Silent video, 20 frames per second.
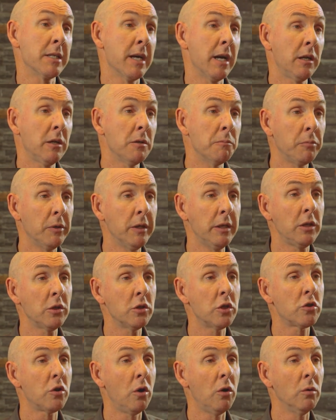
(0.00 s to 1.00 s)
to take complete
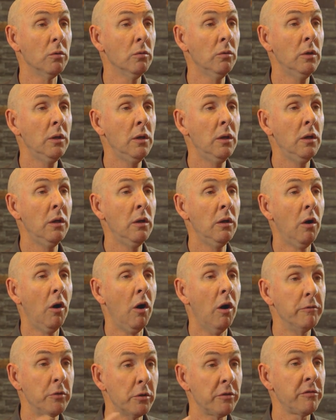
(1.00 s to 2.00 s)
control
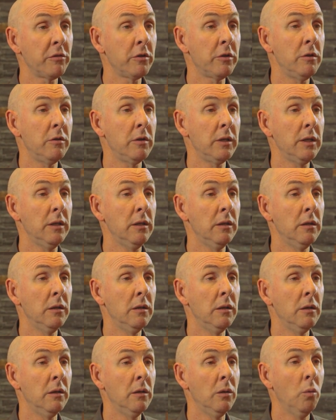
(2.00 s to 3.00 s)
of your security.
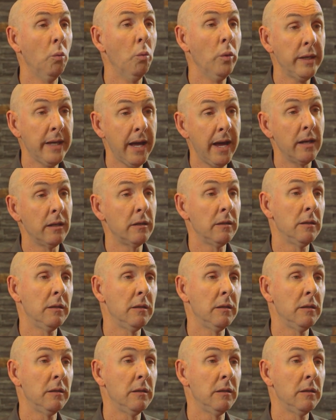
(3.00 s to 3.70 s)
We can.